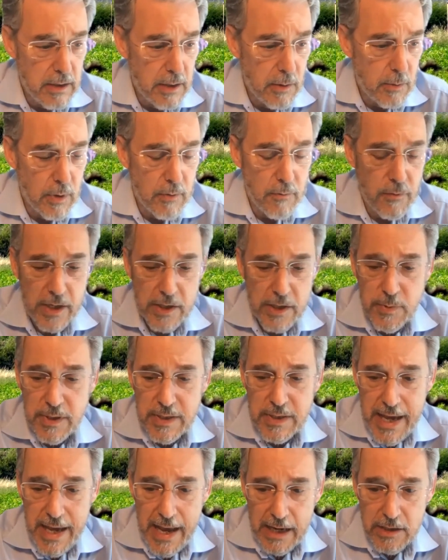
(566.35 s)
there were investment
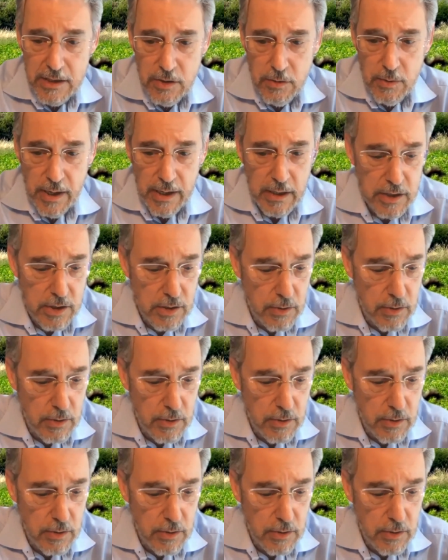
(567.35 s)
tax credits